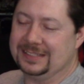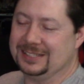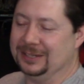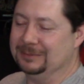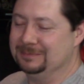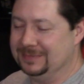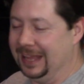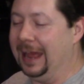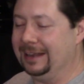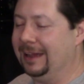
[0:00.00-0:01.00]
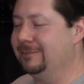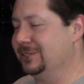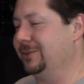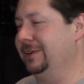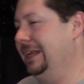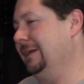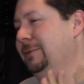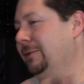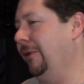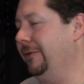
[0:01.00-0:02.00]
so that was already like,
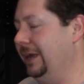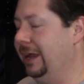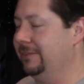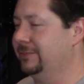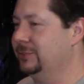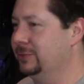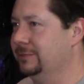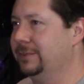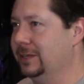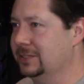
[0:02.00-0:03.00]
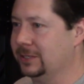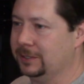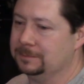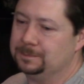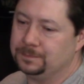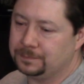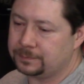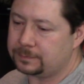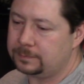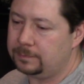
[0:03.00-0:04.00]
we were already off to a fun start.
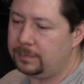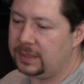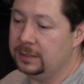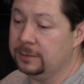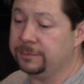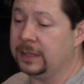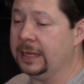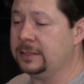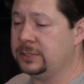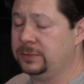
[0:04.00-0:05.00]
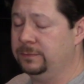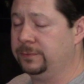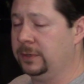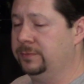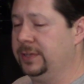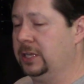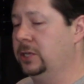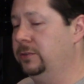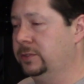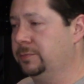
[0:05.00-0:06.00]
Mm-hmm. Yep. The flight from
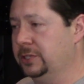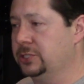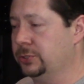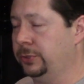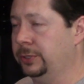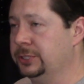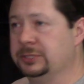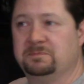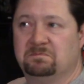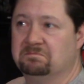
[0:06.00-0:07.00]
Vancouver to Prince George,